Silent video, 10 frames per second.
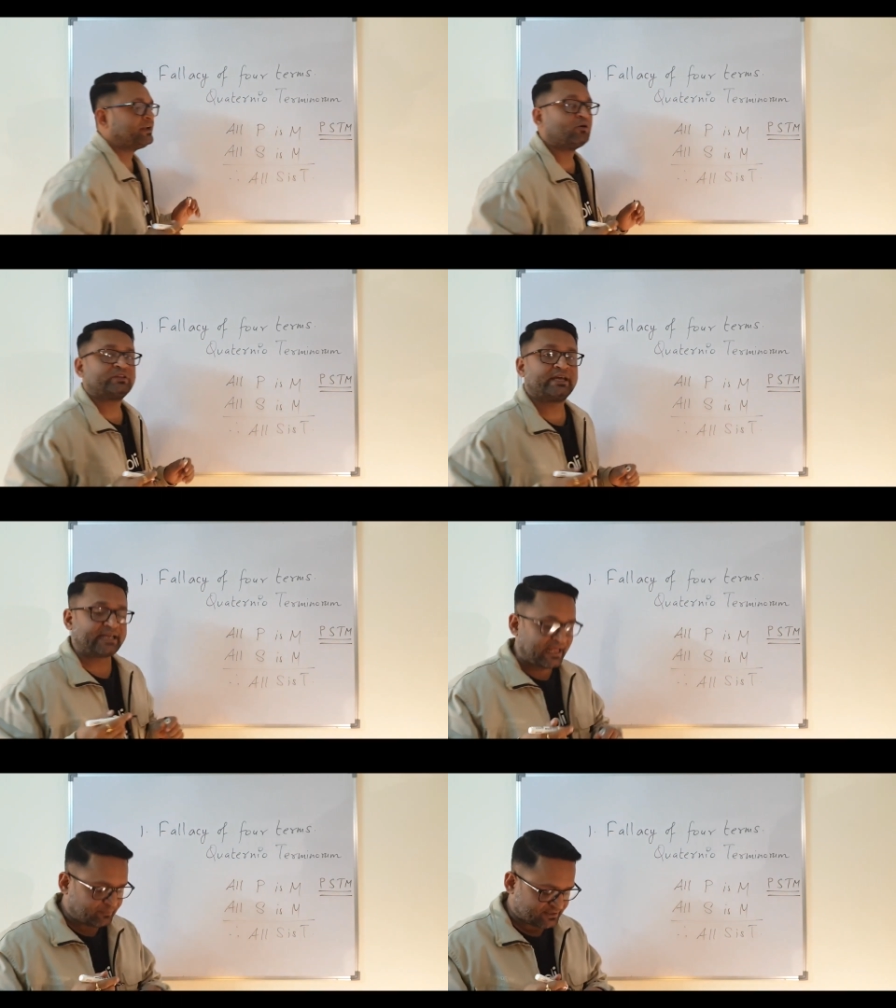Now there
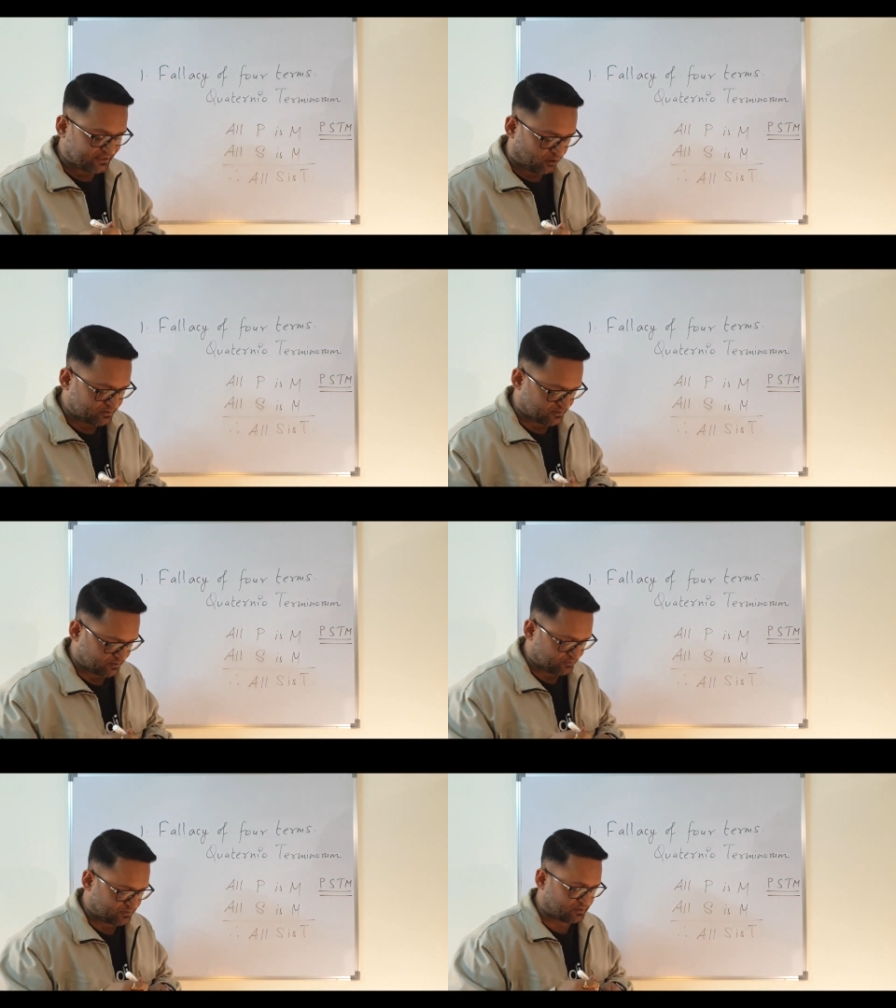can be
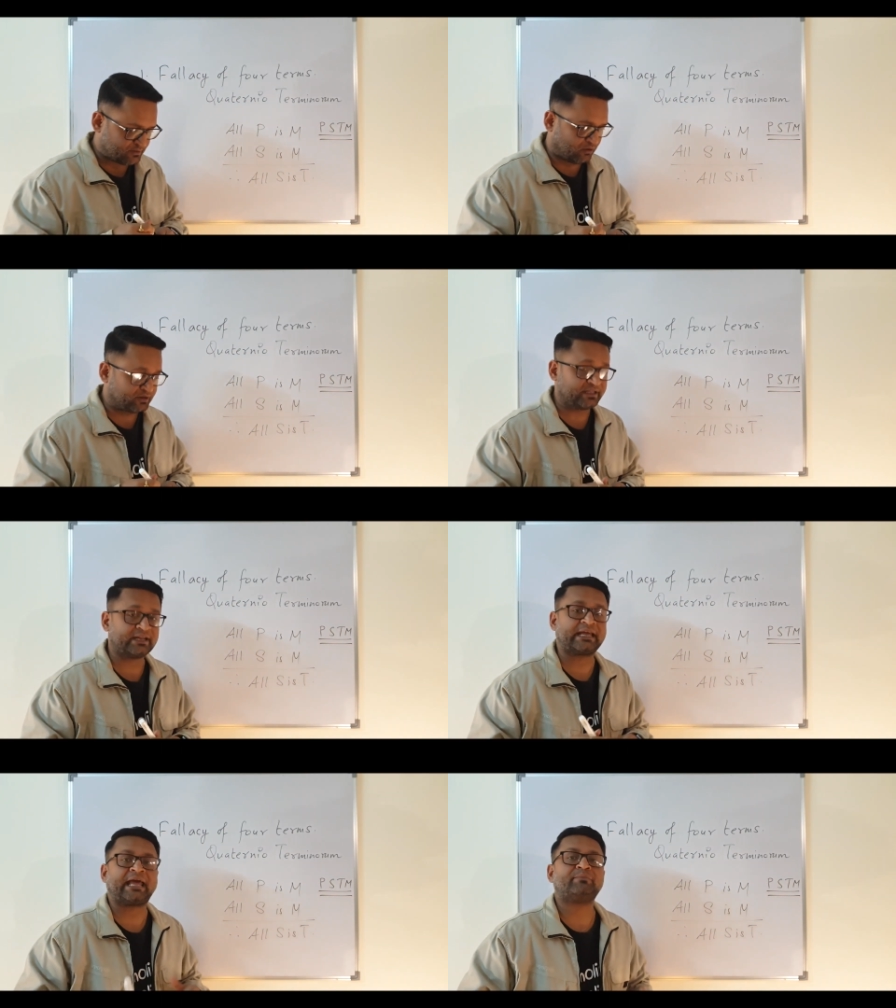syllogisms, or
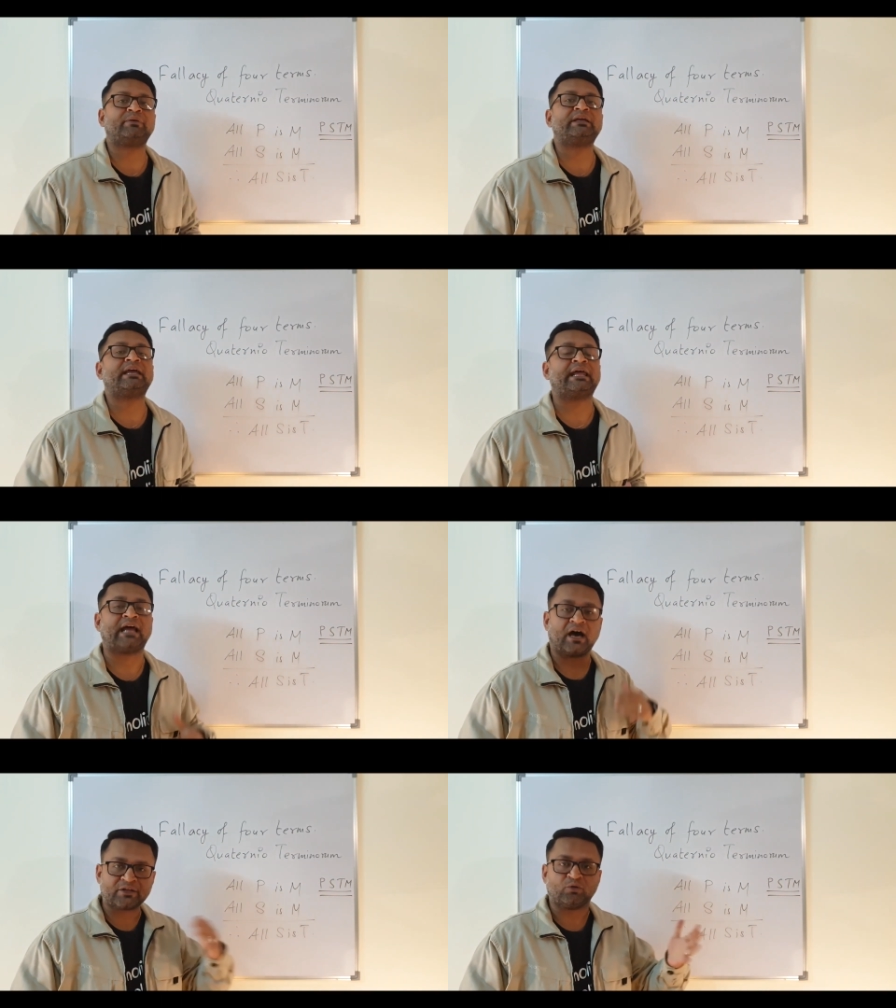there can be an
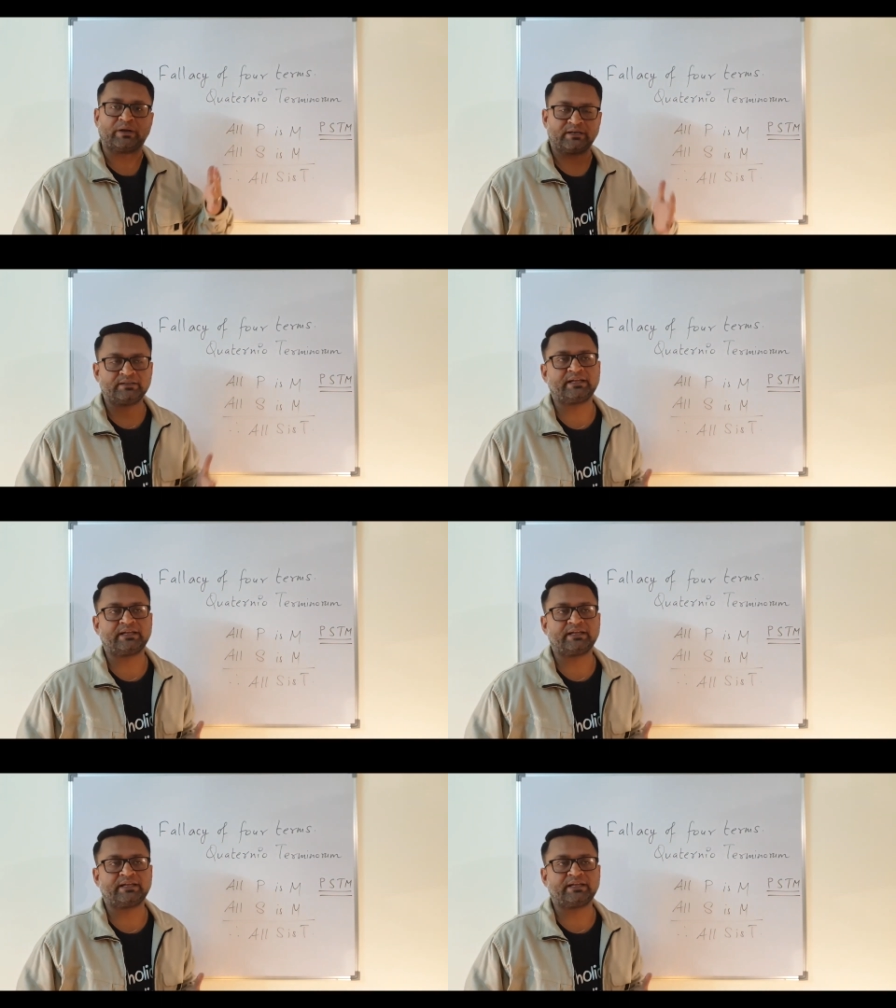argument.